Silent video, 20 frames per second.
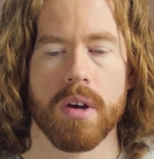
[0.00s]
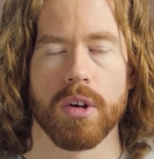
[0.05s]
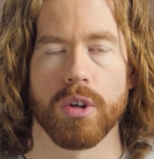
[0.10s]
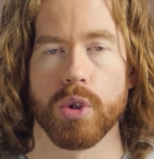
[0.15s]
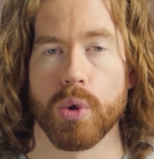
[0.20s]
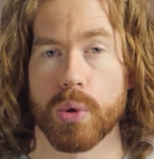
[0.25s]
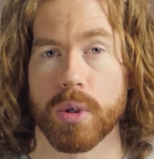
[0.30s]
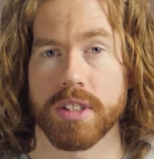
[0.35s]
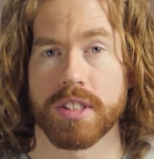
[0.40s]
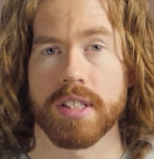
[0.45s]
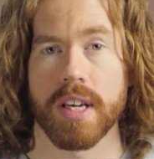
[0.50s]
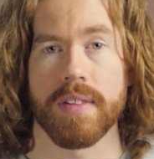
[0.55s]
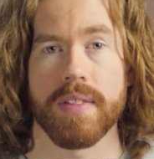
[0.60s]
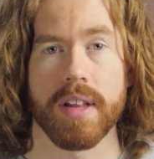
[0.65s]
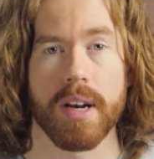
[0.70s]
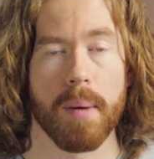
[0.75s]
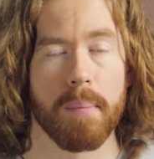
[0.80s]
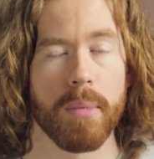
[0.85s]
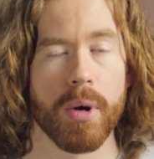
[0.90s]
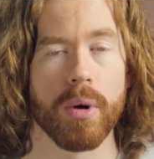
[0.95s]
you could say
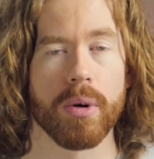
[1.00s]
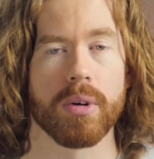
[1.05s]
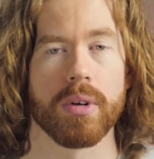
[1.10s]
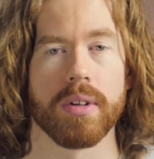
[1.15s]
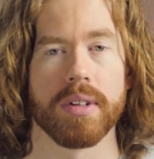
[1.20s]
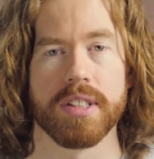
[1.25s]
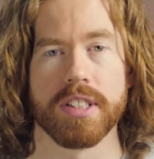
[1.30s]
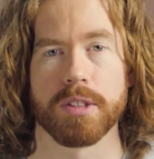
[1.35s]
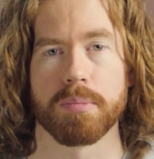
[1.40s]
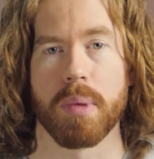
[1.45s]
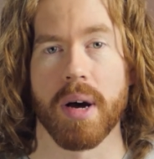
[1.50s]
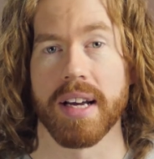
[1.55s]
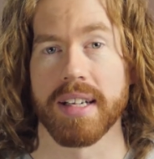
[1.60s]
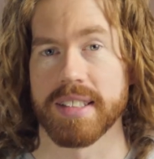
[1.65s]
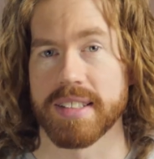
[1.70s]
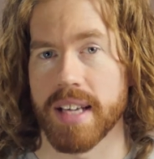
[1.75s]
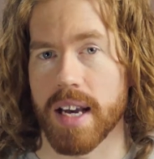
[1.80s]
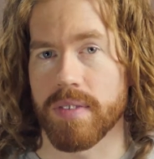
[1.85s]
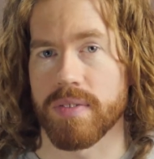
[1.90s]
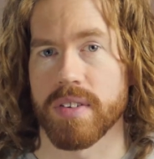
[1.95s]
that a miracle is by
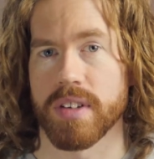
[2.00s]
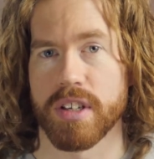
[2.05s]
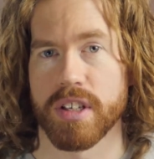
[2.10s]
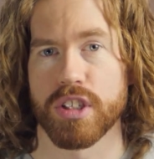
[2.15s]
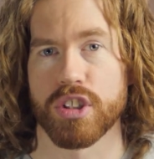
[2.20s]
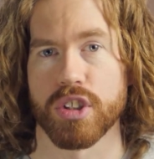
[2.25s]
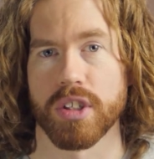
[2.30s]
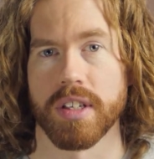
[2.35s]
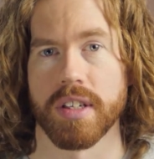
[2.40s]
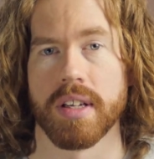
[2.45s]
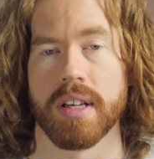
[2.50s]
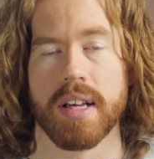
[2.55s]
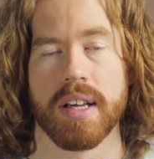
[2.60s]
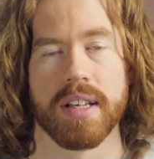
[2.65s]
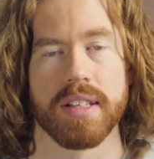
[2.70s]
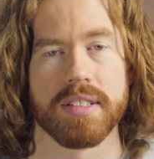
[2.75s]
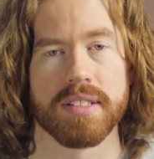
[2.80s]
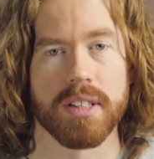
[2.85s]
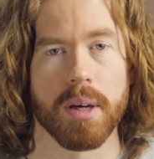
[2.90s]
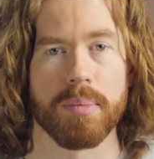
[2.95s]
definition
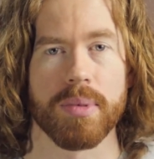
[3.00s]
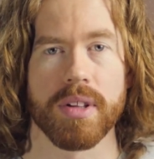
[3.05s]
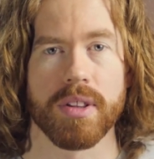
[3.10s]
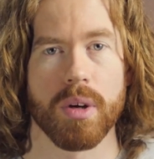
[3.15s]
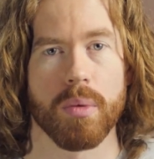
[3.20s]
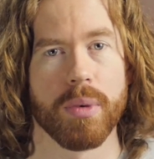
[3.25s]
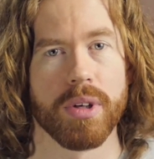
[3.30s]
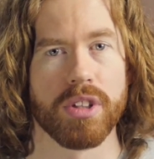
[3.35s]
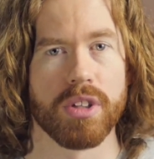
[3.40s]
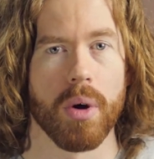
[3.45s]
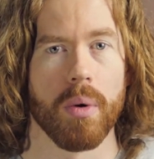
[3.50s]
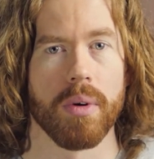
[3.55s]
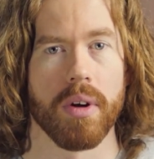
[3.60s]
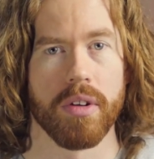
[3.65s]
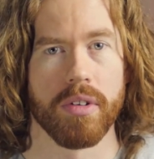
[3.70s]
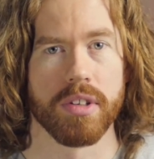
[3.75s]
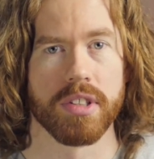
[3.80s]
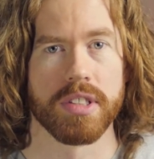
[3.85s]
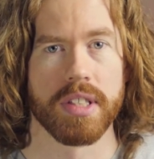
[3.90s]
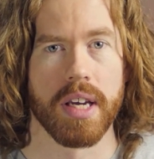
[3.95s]
something that we don't
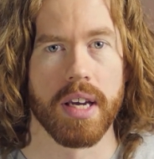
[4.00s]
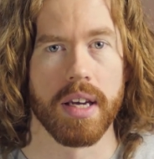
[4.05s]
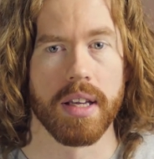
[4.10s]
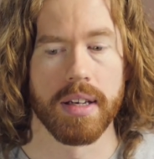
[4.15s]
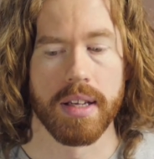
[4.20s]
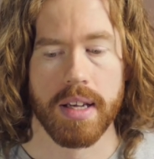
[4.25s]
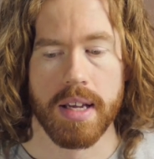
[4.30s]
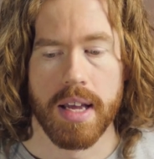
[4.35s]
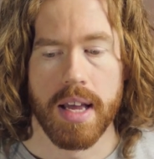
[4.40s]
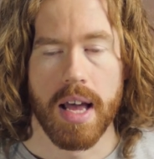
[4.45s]
understand.